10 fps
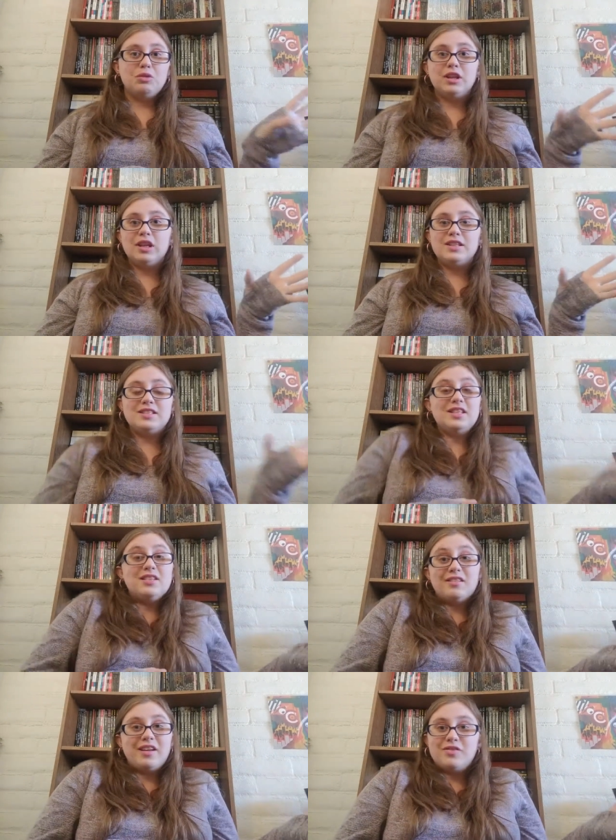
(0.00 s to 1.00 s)
really
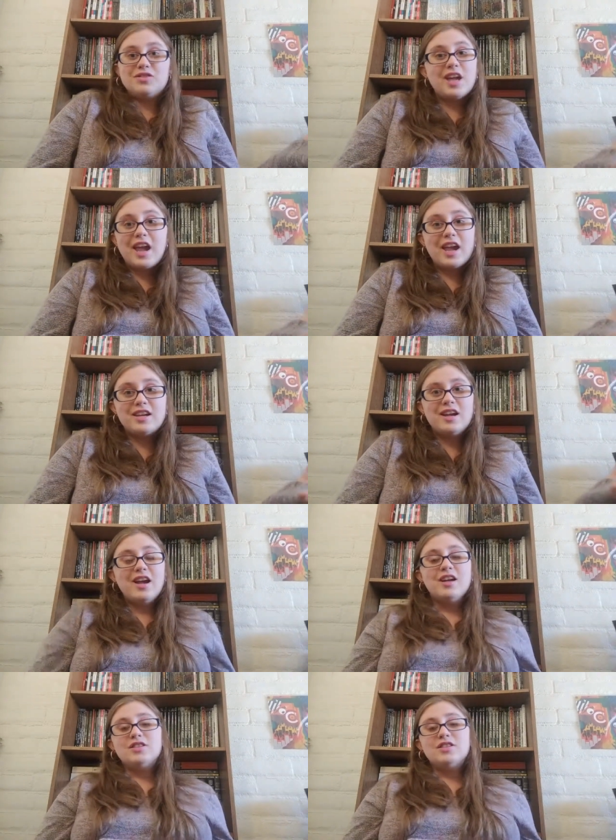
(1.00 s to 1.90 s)
see the light of day.